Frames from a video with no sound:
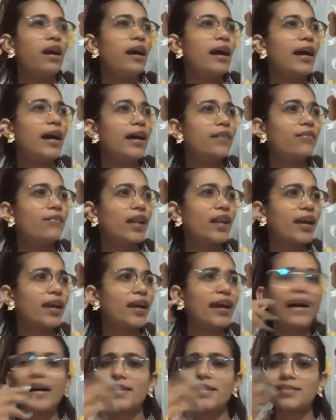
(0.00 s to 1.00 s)
And when I
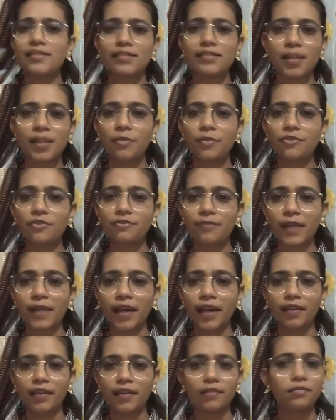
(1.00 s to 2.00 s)
asked some of
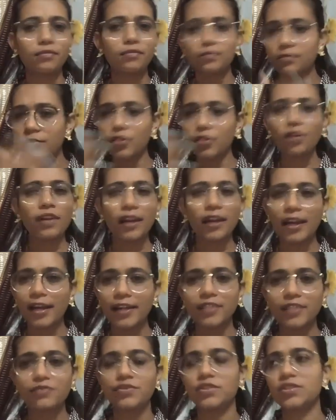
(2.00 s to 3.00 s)
my
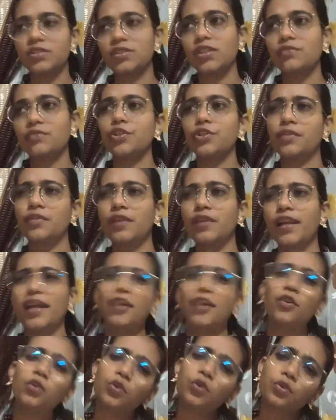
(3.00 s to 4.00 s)
relatives and stuff, so they were
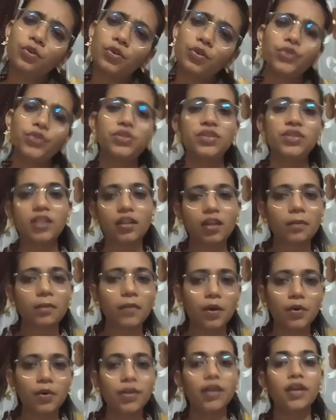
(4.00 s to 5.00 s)
like, no, you just think
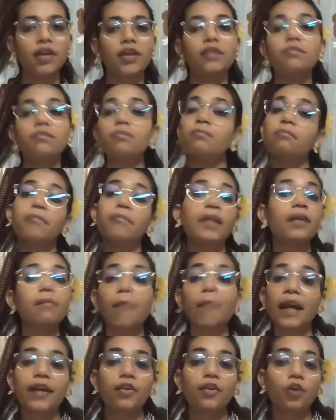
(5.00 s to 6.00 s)
about it,
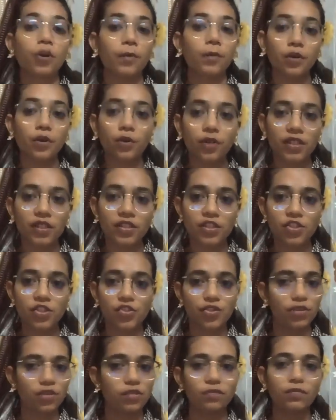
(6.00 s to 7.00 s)
might not be a good
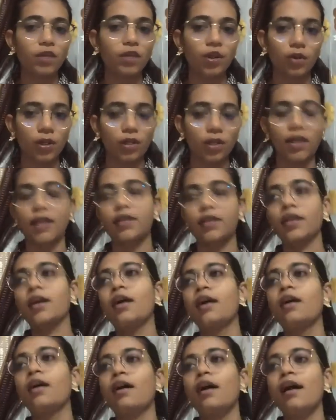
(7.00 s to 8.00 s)
decision and all that.
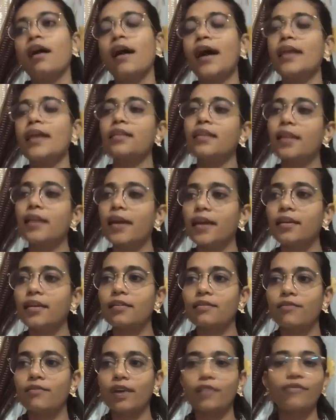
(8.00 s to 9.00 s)
And
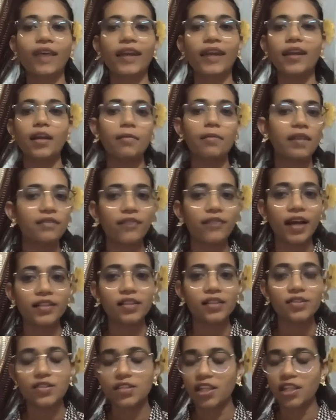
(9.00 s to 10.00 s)
then one fine day, my father
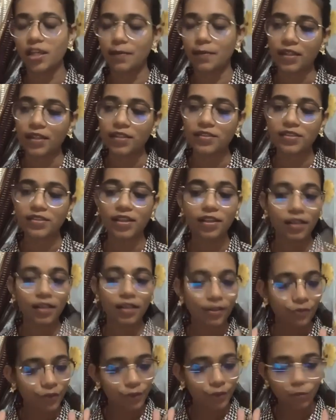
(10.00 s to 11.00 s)
just came and he said,
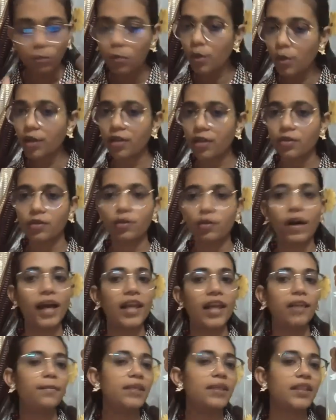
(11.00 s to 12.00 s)
if you want to go,
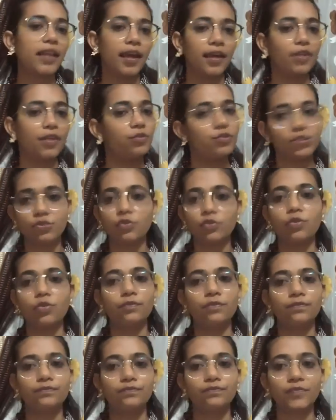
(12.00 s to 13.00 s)
I'll be there. You just go.
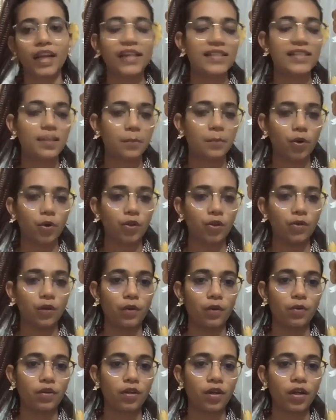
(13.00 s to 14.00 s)
I'll support you
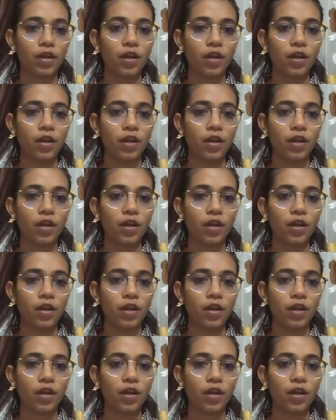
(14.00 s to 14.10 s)
out.